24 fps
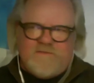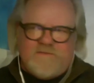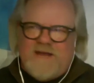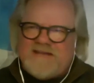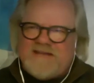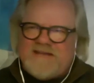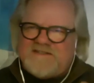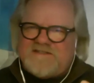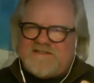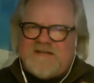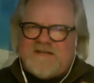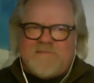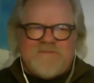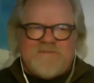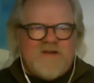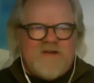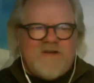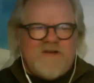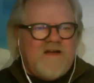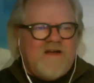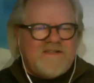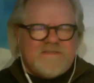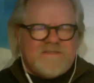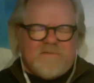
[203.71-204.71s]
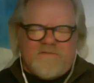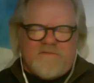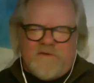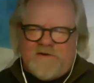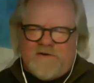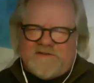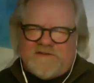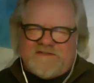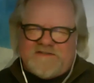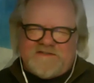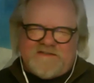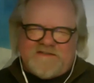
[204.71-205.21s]
We had some dawns that were
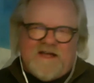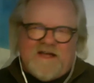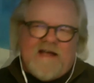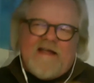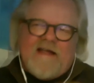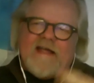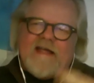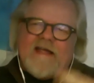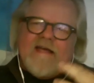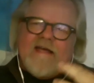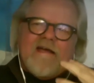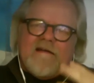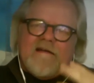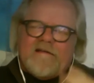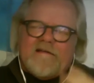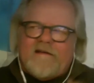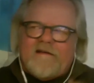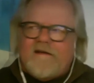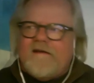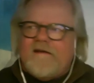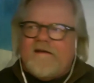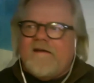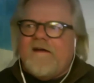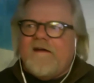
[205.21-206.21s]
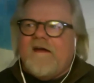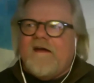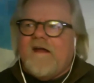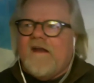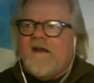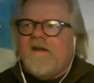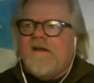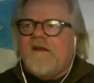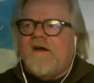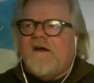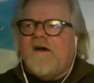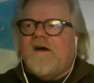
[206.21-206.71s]
very cyan, and
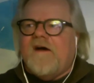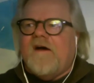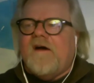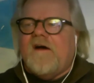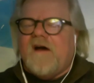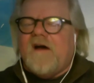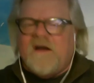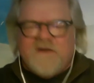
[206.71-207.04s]
and uh,